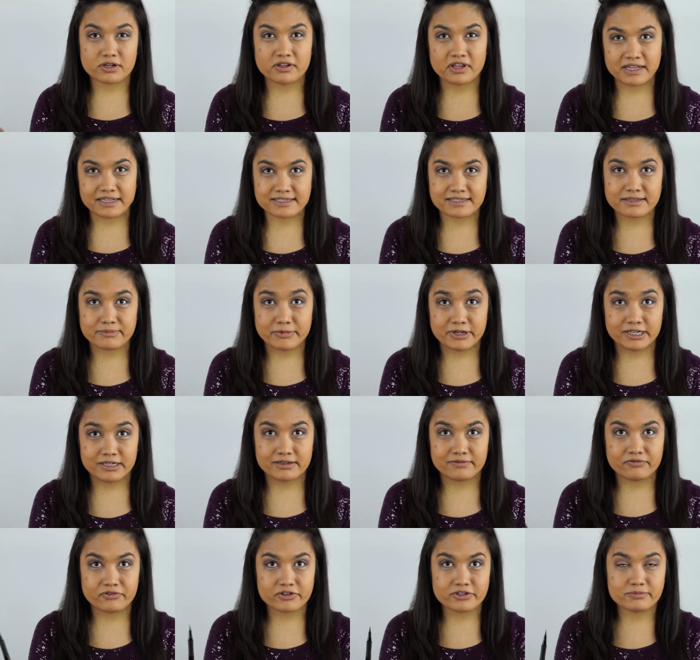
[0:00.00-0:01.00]
That's the main
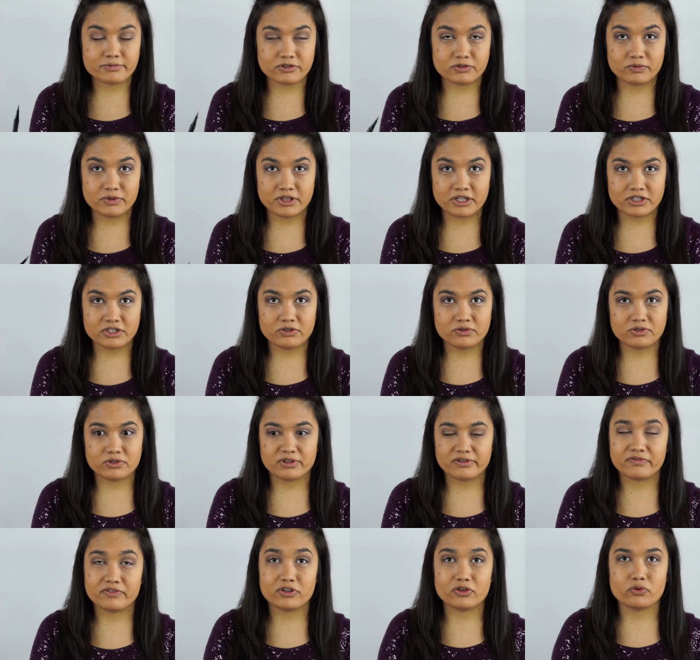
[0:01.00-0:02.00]
difference between the two. So
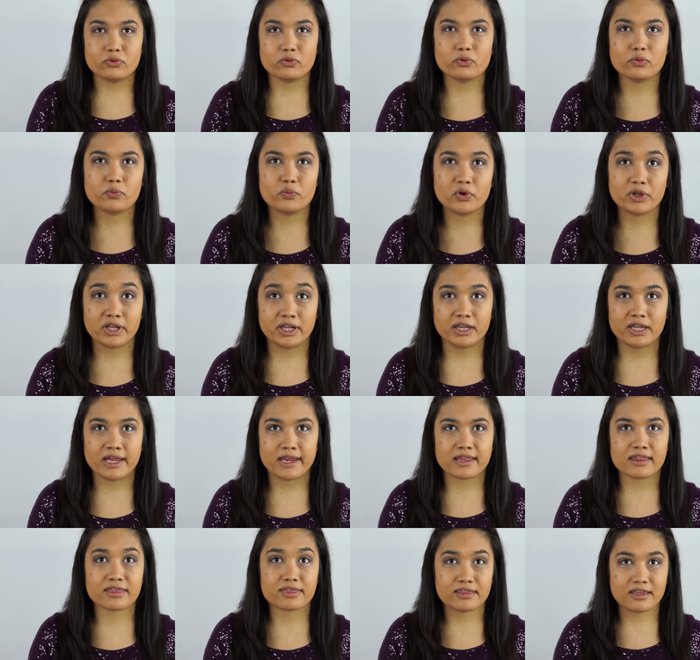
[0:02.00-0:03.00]
if you really
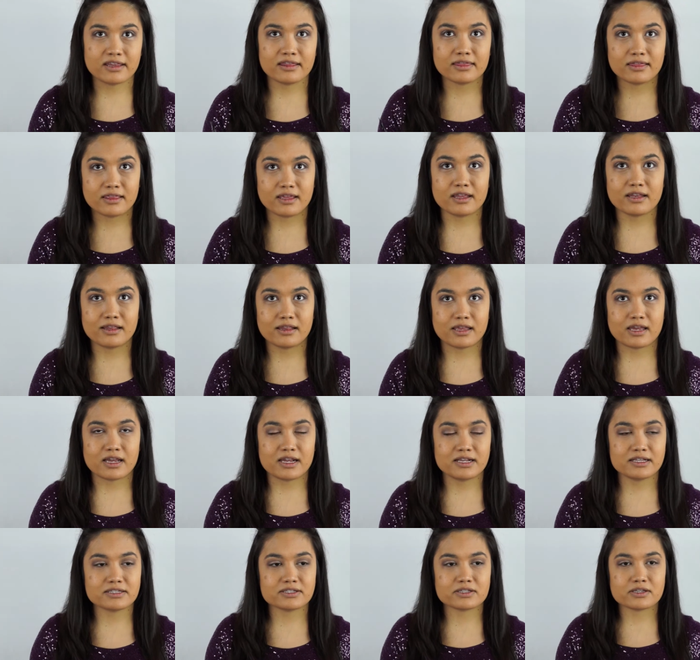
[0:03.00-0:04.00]
like thin
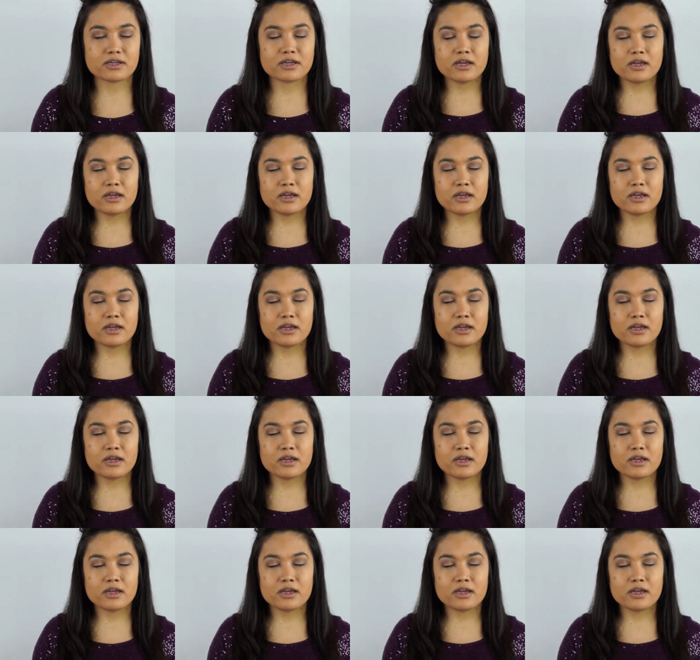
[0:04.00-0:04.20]
lines